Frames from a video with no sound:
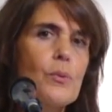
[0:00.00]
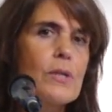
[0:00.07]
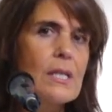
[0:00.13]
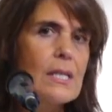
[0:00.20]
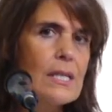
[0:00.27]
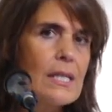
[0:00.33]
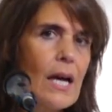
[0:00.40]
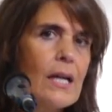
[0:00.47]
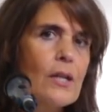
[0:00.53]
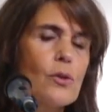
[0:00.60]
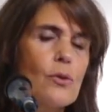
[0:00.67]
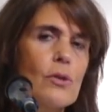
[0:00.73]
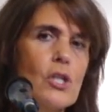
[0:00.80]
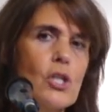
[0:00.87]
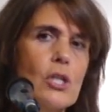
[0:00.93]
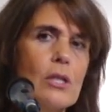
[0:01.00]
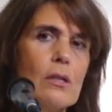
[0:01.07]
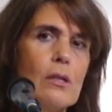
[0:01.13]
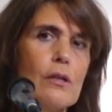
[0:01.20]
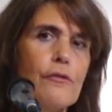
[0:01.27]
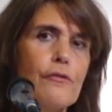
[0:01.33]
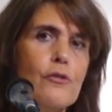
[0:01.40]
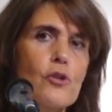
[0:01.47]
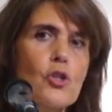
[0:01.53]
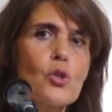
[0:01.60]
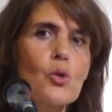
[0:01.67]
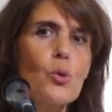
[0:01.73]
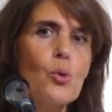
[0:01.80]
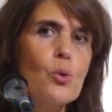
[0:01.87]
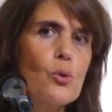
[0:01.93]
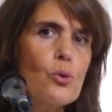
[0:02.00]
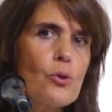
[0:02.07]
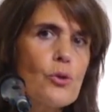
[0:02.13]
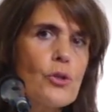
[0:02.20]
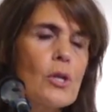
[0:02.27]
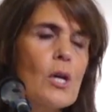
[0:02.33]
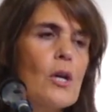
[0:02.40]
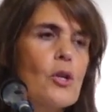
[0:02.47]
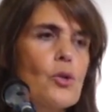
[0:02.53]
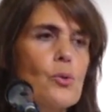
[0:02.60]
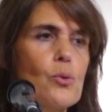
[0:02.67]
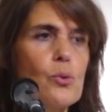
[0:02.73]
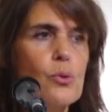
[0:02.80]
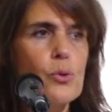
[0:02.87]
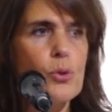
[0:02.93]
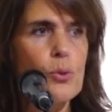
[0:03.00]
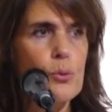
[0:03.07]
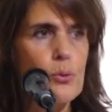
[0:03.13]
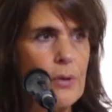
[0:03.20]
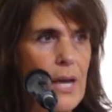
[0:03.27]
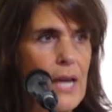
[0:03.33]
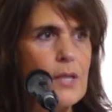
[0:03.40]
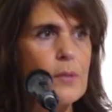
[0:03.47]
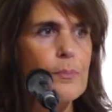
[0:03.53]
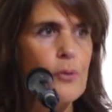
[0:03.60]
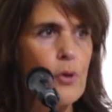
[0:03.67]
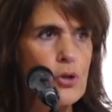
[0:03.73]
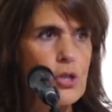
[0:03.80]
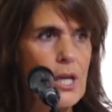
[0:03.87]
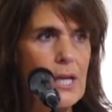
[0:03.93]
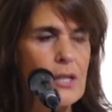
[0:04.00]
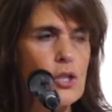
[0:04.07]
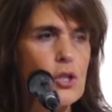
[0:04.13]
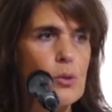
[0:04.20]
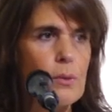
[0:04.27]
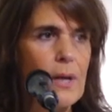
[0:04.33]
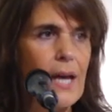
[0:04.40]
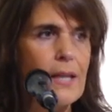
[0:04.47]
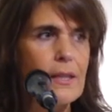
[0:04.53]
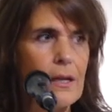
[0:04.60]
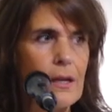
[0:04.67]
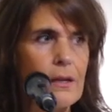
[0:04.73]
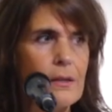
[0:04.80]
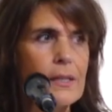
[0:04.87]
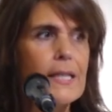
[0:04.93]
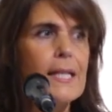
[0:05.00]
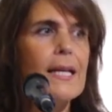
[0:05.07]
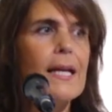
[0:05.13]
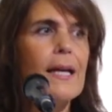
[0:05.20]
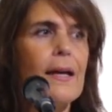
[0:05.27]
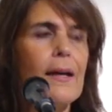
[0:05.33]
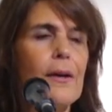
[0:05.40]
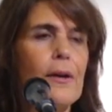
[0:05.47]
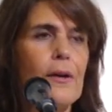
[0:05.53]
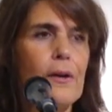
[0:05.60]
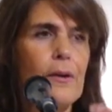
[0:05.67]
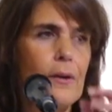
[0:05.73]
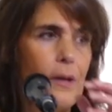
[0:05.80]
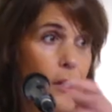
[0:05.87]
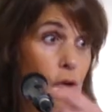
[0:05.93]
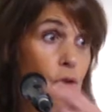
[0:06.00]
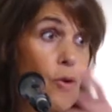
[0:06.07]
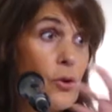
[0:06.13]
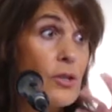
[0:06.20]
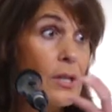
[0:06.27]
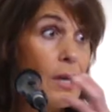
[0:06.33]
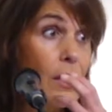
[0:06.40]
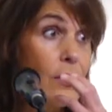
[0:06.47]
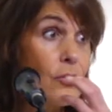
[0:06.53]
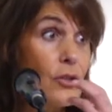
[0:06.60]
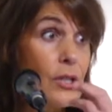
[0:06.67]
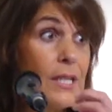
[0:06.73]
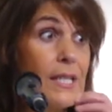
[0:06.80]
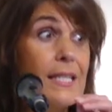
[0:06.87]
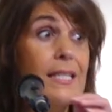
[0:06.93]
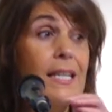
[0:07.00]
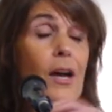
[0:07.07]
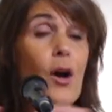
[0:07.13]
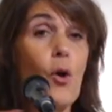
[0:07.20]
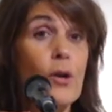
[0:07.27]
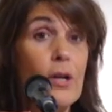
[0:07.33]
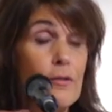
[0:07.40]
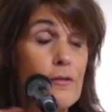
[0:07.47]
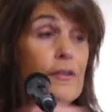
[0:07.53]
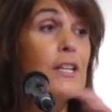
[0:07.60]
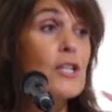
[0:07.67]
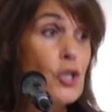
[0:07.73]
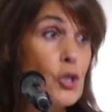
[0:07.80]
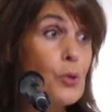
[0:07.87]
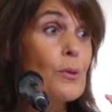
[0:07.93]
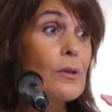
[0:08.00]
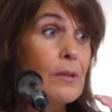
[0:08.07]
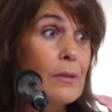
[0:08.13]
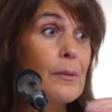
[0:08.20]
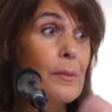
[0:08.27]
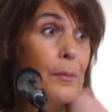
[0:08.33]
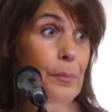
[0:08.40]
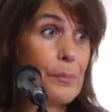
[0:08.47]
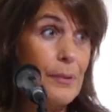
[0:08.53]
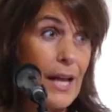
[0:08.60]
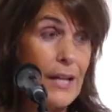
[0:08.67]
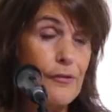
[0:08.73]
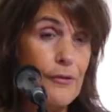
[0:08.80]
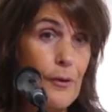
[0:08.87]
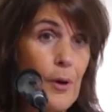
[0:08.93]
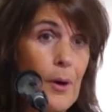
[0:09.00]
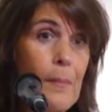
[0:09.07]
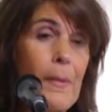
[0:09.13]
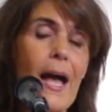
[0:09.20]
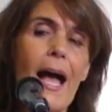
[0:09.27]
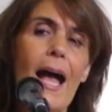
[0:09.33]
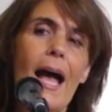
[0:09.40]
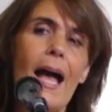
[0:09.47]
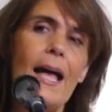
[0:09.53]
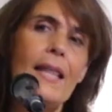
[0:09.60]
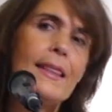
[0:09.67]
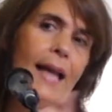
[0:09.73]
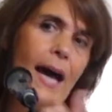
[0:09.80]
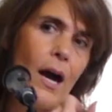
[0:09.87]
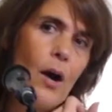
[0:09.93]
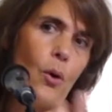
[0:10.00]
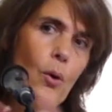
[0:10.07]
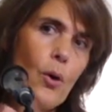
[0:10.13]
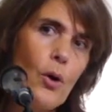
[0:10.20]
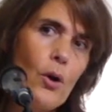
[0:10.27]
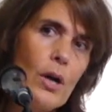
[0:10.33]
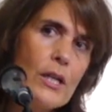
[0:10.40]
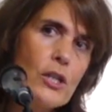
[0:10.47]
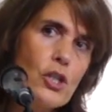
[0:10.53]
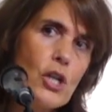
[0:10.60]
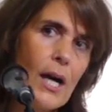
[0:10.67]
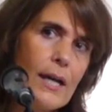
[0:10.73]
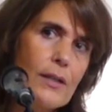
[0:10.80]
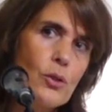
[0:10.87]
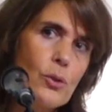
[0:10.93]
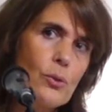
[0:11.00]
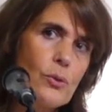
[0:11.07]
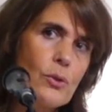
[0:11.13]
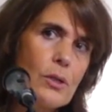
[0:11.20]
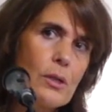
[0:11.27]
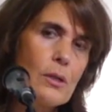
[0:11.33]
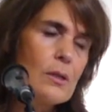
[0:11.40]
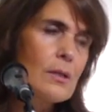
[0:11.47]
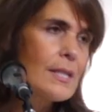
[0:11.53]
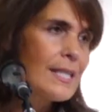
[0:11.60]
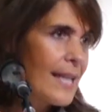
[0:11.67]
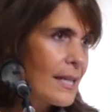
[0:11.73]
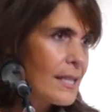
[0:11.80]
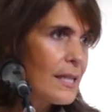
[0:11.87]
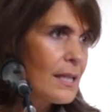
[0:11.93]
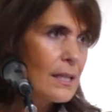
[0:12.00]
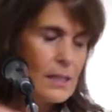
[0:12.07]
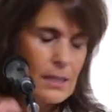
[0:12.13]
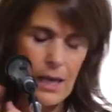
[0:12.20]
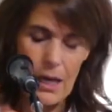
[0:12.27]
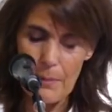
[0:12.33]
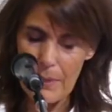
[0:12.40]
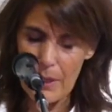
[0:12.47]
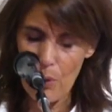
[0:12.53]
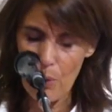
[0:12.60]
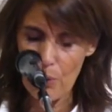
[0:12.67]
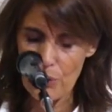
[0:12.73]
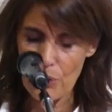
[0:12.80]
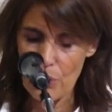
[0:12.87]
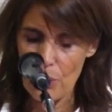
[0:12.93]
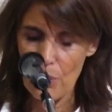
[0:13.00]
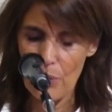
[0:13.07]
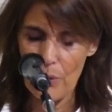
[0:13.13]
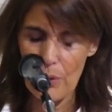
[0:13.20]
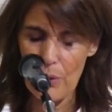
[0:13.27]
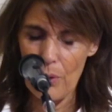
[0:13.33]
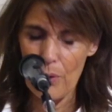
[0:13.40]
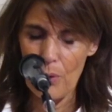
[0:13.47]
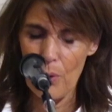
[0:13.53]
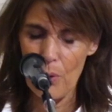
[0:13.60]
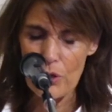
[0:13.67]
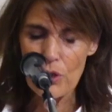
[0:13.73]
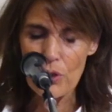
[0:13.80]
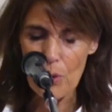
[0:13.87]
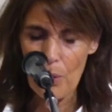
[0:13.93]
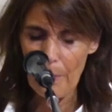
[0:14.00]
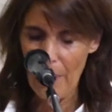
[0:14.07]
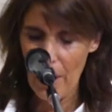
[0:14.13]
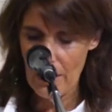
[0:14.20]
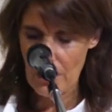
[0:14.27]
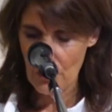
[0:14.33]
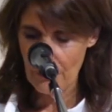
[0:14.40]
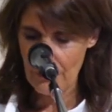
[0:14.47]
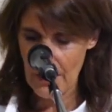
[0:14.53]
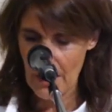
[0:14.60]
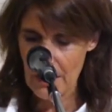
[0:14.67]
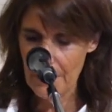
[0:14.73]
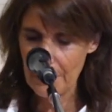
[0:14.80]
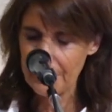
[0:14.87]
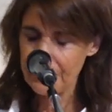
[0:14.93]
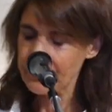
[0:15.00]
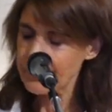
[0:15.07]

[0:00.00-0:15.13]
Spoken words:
was designed originally for schools to create projects together across countries on a virtual platform. And now early childhood settings can be also part of that.